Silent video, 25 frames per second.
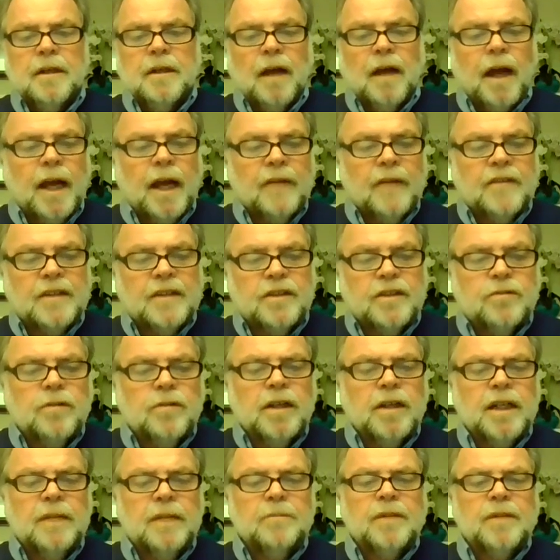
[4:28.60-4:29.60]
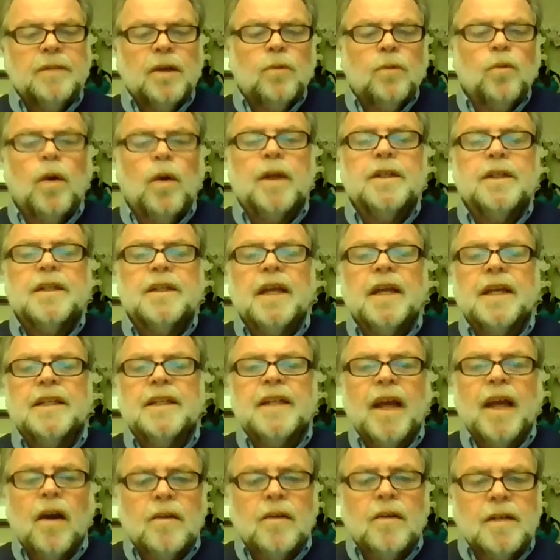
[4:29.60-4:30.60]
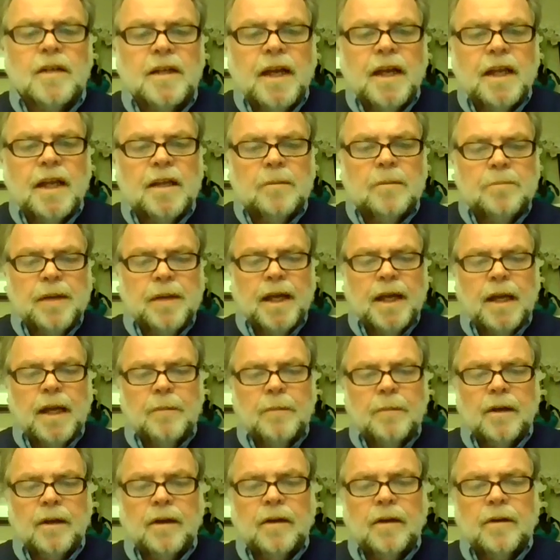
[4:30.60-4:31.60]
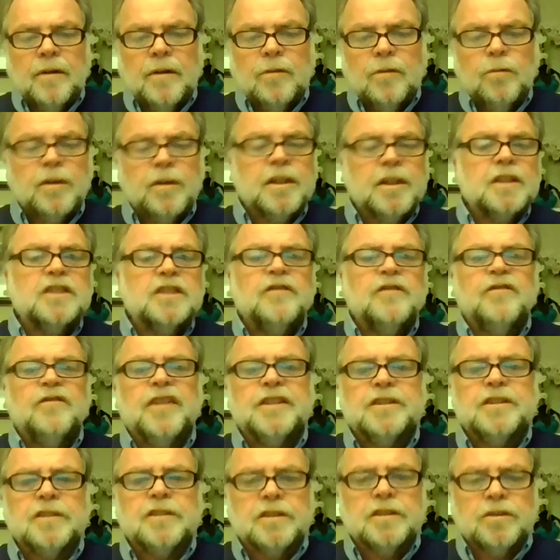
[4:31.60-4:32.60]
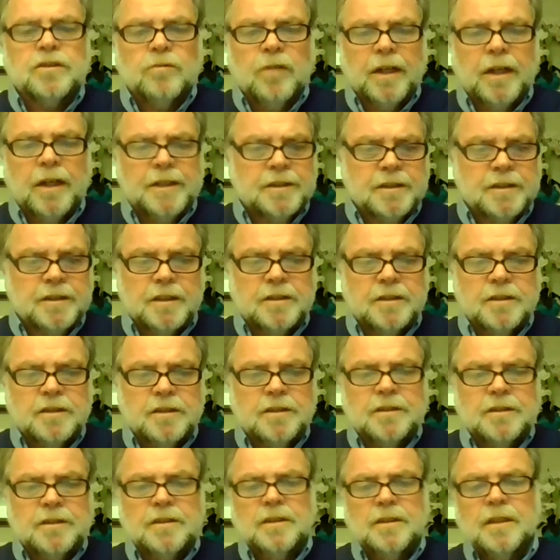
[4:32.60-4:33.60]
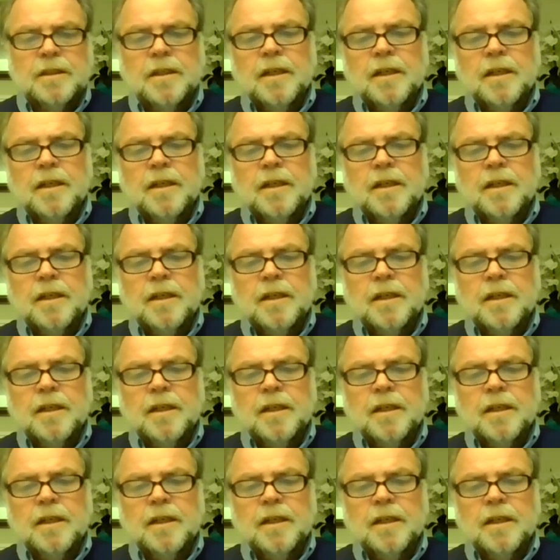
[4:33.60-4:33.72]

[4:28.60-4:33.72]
I have a dream that one day down in Alabama, with its vicious racists,